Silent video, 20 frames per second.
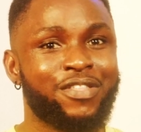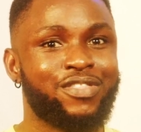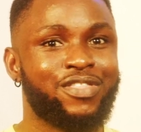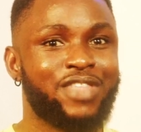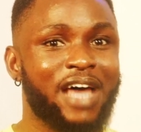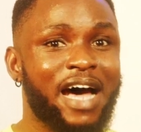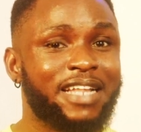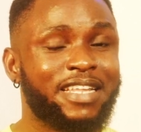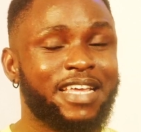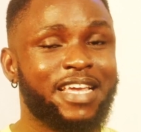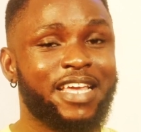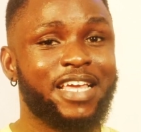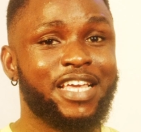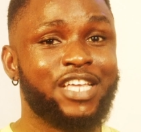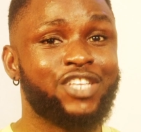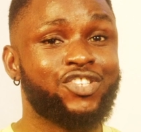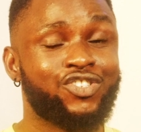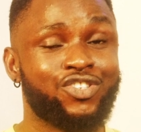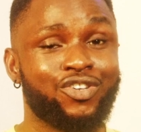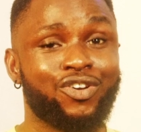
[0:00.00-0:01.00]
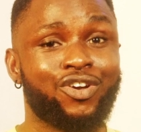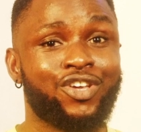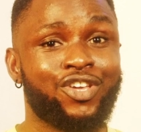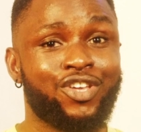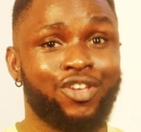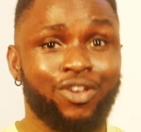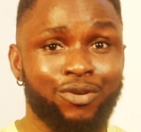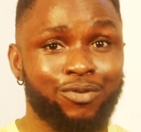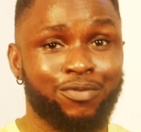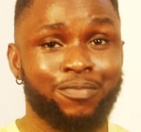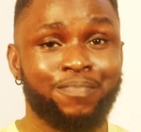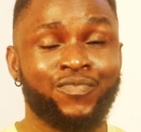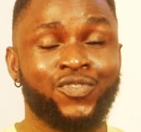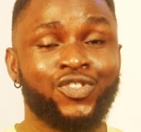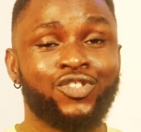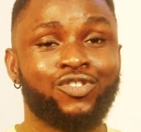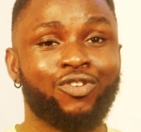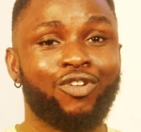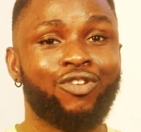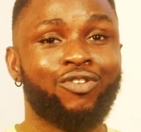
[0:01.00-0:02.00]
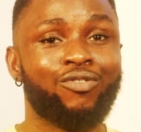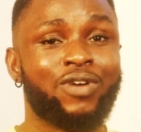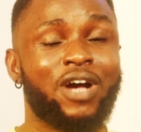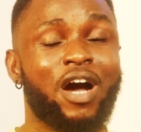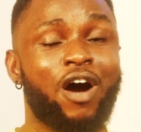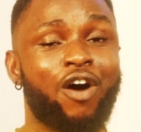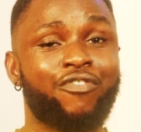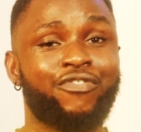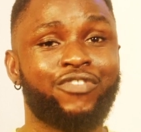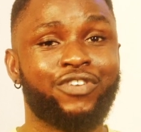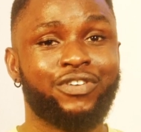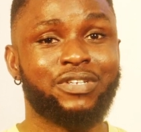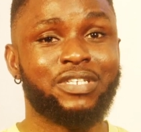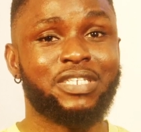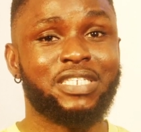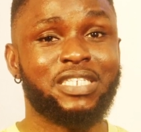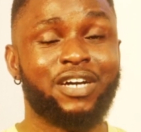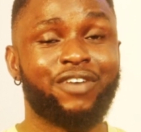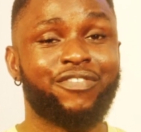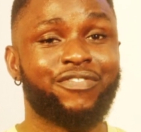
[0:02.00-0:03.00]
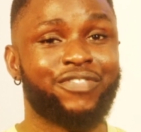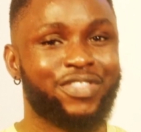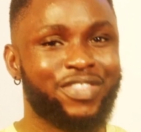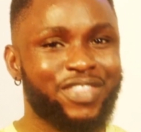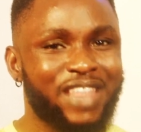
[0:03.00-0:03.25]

that is your cue to look out for yourself.